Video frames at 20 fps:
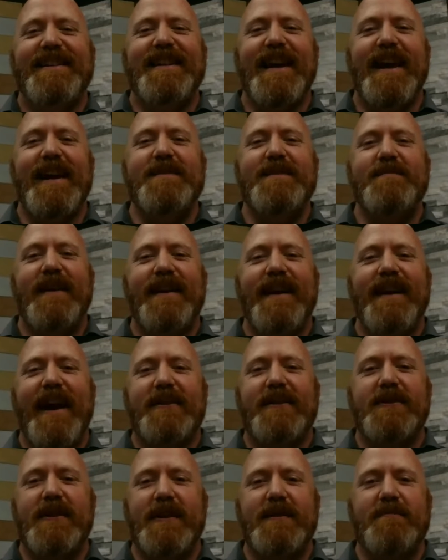anybody
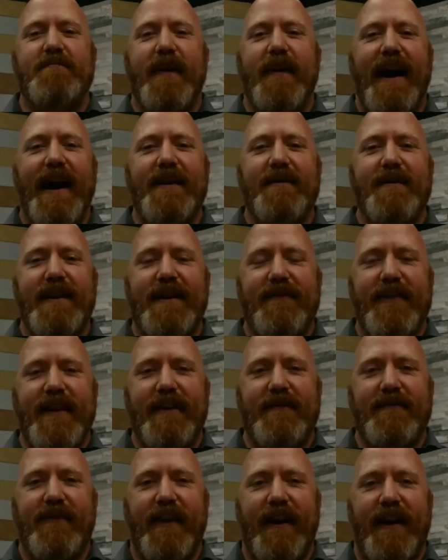actually buy whatever
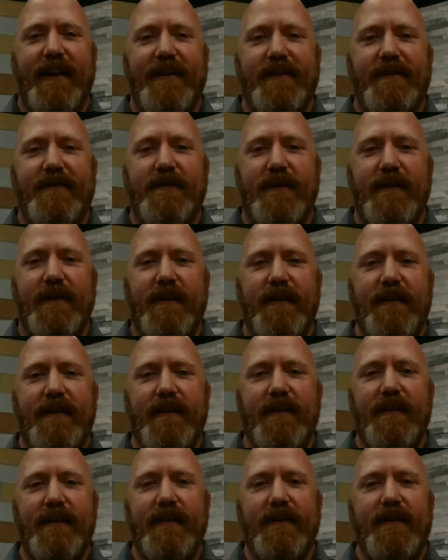that flyer is for?
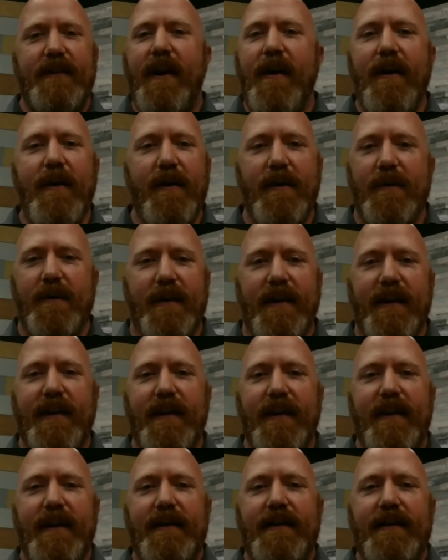No.
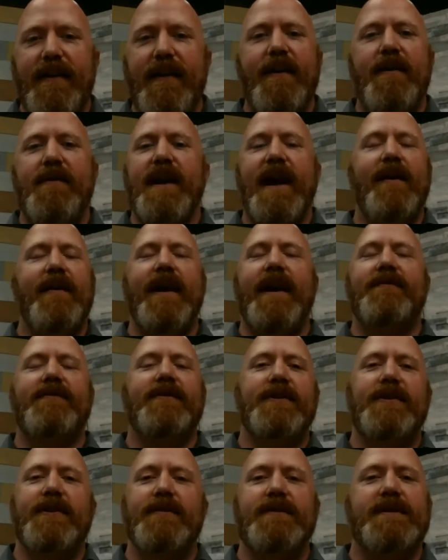Now I have to
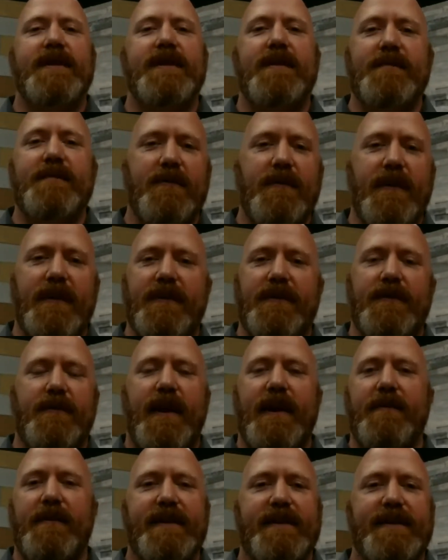do something with it. Do I
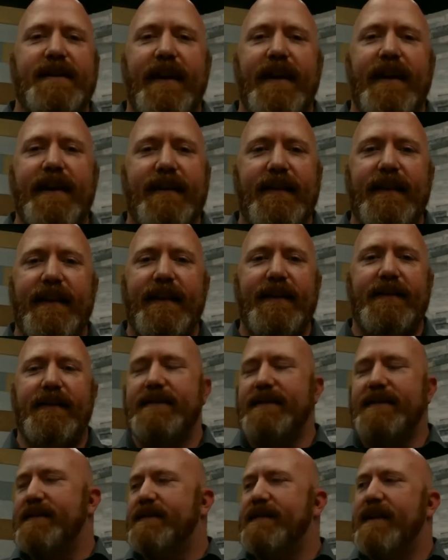recycle it?
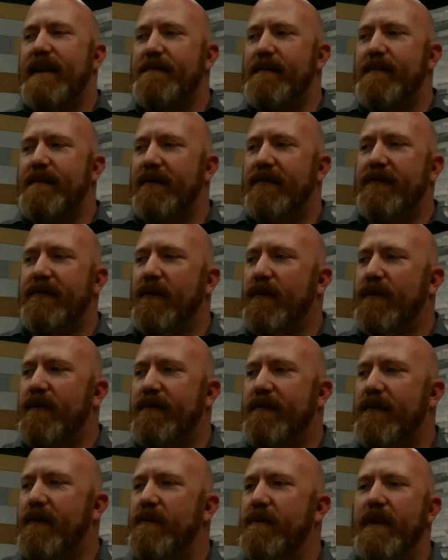Does it sit on my floor
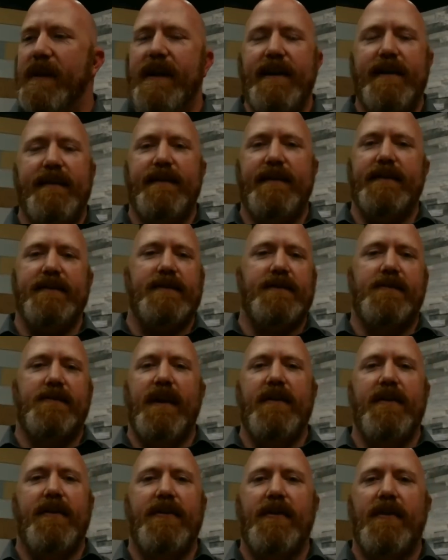for a week? Is
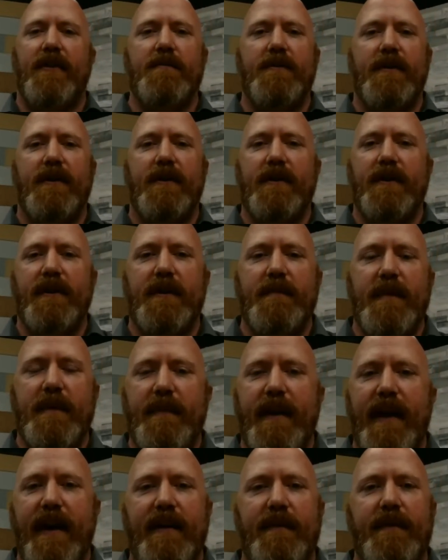Greta Thunberg going to be
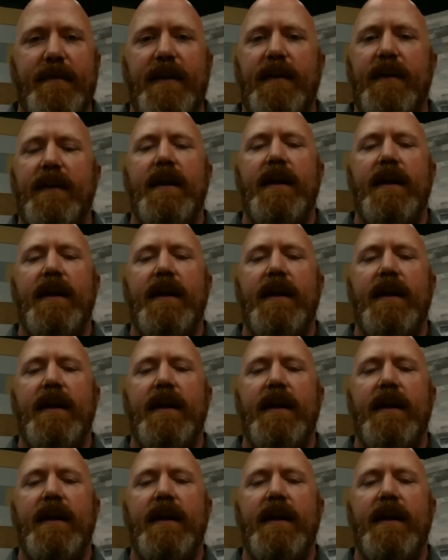mad at me?